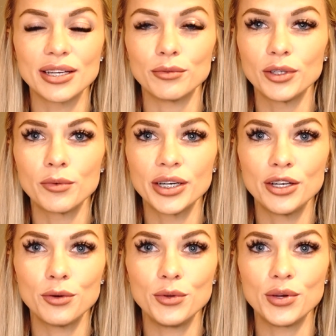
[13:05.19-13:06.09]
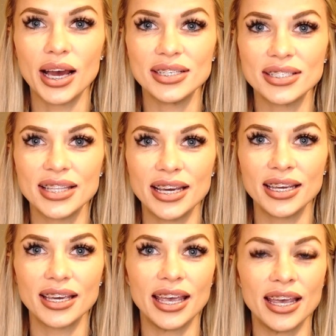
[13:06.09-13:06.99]
I really want to know what you guys
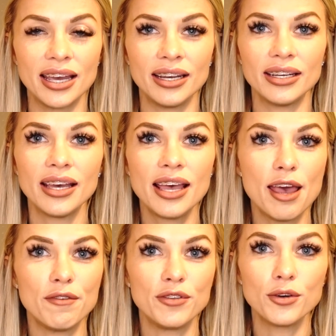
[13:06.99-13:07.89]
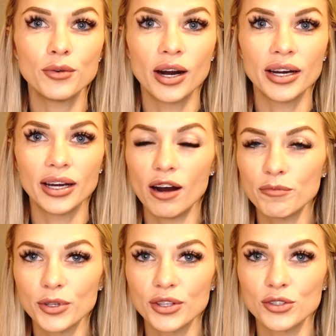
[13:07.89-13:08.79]
think, and if you are off
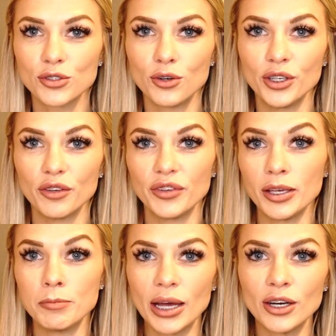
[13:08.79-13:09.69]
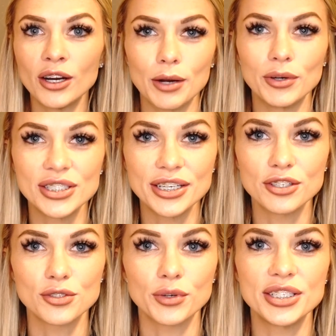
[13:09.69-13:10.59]
birth control and you're feeling better, I want to see your
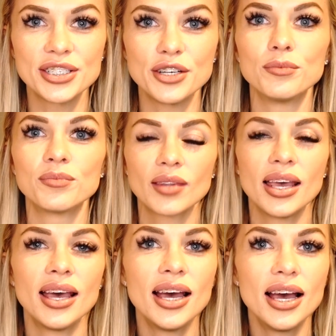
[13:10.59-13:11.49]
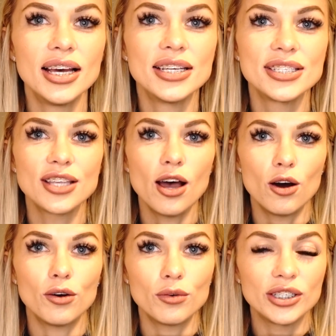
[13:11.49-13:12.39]
stories too.
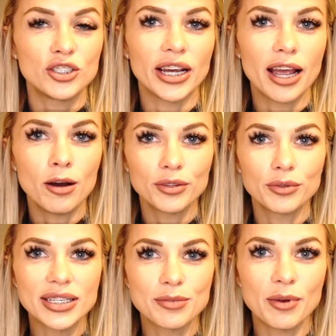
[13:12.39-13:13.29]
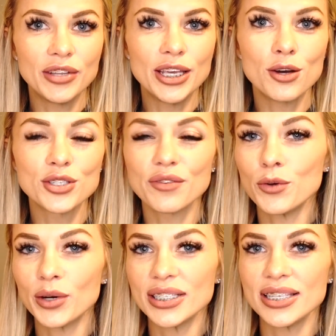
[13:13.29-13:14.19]
So check out the rest of my videos if
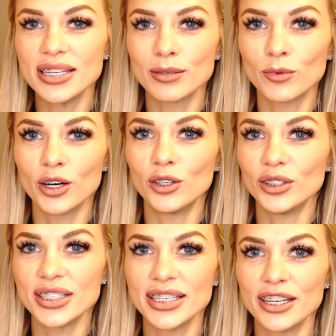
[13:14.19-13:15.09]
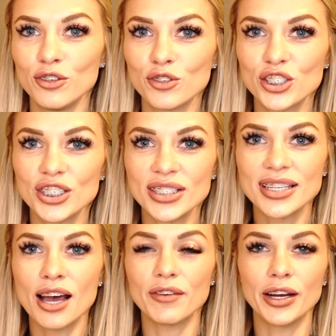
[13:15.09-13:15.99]
you want to see some more holistic nutrition
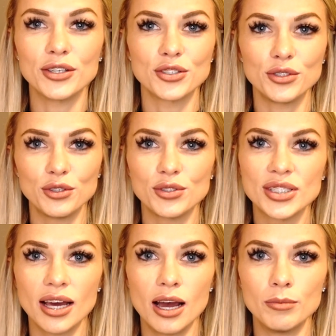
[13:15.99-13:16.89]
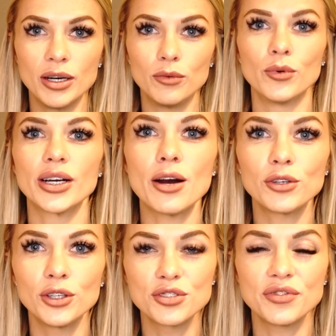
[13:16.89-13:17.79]
stuff. I also do some workout
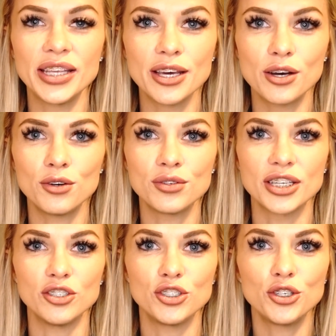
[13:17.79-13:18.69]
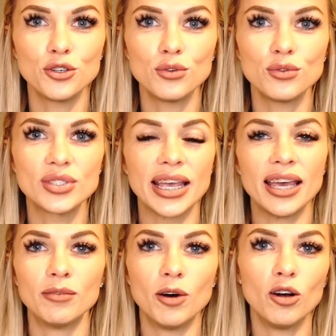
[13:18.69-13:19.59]
clothes videos and shoes,
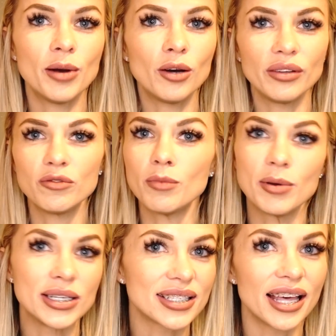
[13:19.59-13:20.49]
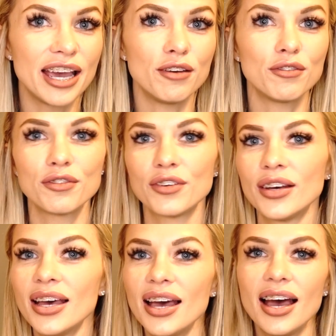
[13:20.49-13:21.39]
and I'm all about living my best life.
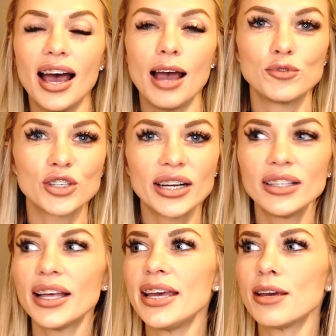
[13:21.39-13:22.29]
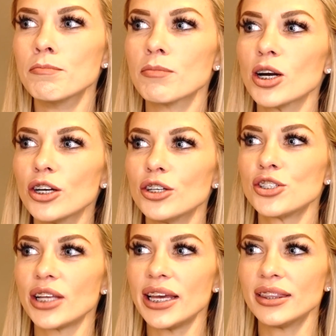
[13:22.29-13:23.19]
I'm trying to like
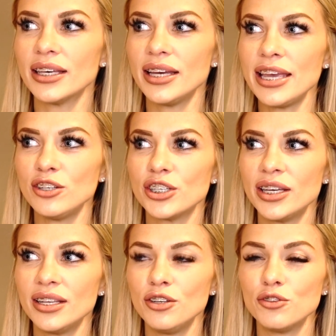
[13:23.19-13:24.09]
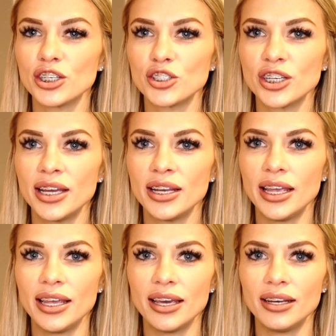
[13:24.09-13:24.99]
merge like the ancient nutrition
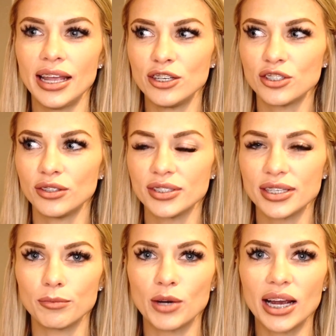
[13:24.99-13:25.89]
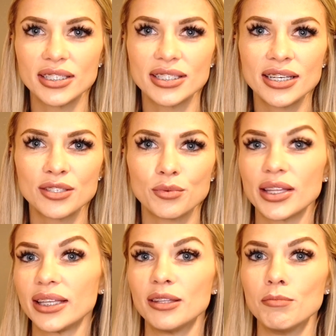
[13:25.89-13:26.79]
and ancient holistic practices with
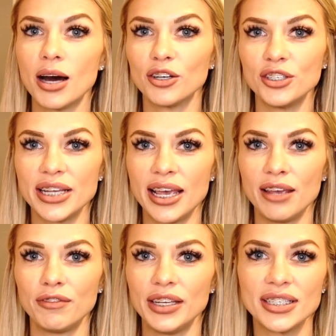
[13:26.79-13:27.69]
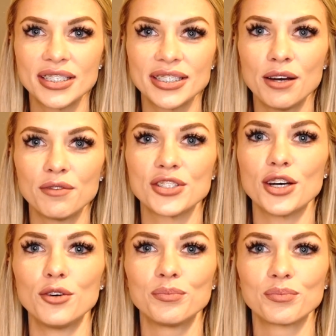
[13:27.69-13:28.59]
like the modern day fitness stuff.
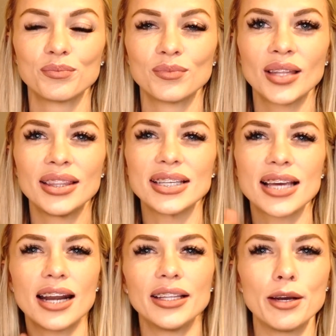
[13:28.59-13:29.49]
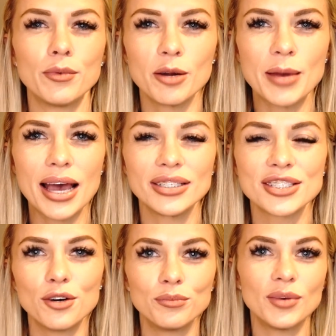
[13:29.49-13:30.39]
So that's kind of like where I'm at.
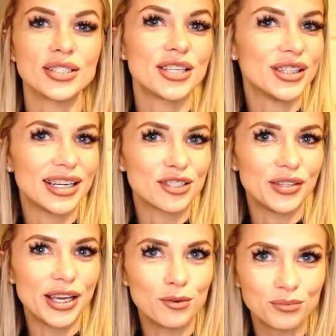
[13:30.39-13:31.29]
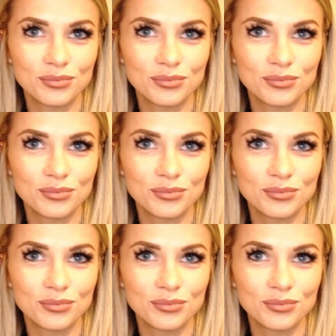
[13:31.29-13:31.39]
So I'll see you in the next video.